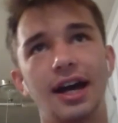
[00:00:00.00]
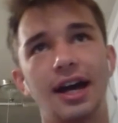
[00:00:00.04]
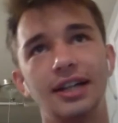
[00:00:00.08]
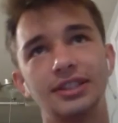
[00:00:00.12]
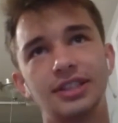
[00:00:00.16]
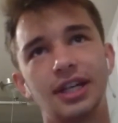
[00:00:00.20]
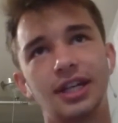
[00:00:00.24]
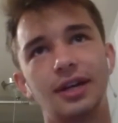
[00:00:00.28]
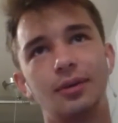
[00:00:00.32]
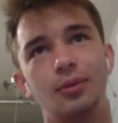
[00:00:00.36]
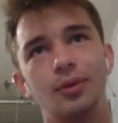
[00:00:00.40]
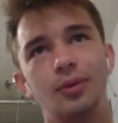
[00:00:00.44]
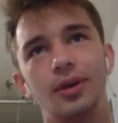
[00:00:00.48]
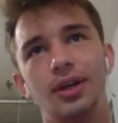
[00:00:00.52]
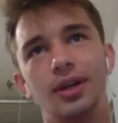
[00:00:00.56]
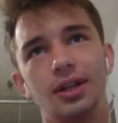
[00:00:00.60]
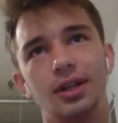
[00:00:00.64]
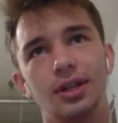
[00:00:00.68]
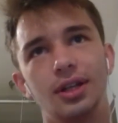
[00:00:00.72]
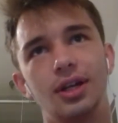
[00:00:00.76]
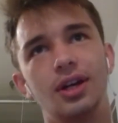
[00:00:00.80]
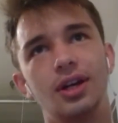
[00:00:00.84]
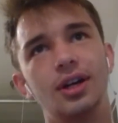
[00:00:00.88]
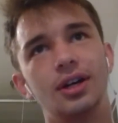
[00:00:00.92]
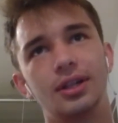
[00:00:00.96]
I went
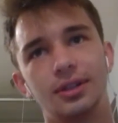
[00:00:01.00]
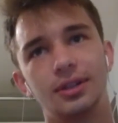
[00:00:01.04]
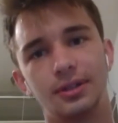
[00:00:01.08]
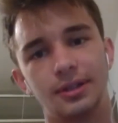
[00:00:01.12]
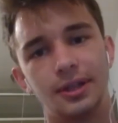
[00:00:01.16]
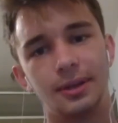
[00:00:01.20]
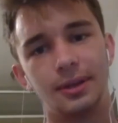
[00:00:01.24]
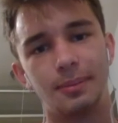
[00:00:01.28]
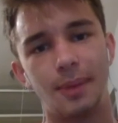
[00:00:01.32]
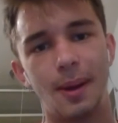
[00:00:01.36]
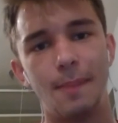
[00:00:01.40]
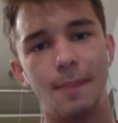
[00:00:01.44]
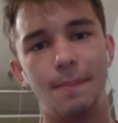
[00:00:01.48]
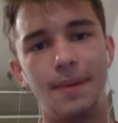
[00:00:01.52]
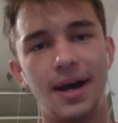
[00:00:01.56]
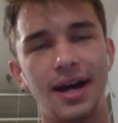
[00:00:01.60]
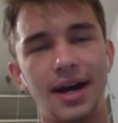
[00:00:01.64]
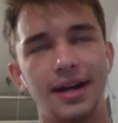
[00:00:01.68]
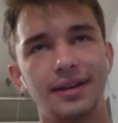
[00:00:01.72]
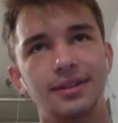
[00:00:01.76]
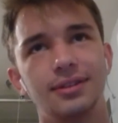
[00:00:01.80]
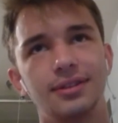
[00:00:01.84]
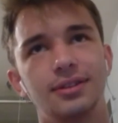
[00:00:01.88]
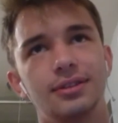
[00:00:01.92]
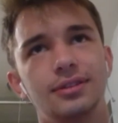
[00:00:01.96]
along, like my
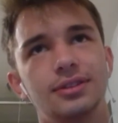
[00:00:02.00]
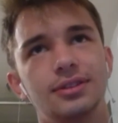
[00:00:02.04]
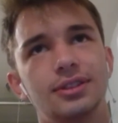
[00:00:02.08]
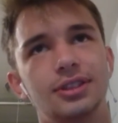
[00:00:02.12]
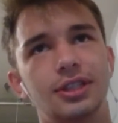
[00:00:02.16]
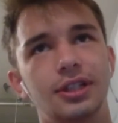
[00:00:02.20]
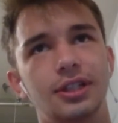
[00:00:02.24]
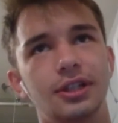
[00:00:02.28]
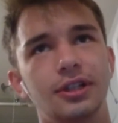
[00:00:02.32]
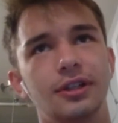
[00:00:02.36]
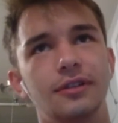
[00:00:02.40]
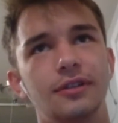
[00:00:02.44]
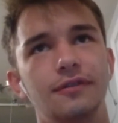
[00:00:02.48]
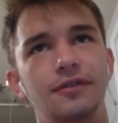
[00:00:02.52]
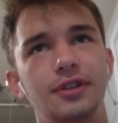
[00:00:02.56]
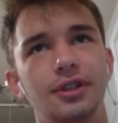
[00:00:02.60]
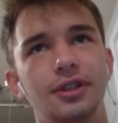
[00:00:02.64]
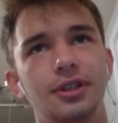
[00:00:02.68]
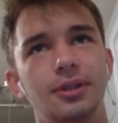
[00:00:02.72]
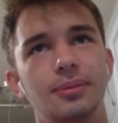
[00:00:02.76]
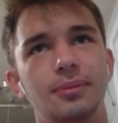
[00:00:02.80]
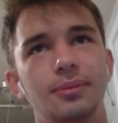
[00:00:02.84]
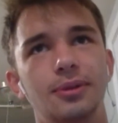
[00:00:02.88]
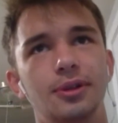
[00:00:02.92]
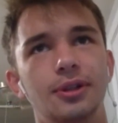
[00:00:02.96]
back started to feel
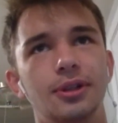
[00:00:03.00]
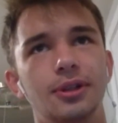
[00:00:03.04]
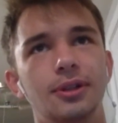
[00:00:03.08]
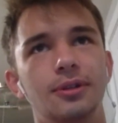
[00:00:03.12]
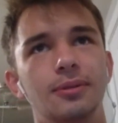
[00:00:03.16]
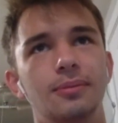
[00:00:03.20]
it more.